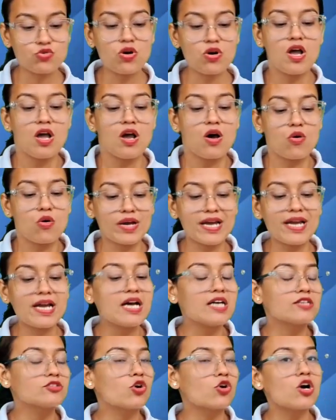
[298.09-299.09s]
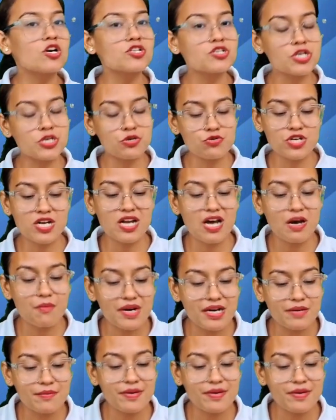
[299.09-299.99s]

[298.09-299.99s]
Okay, the Constitution Amendment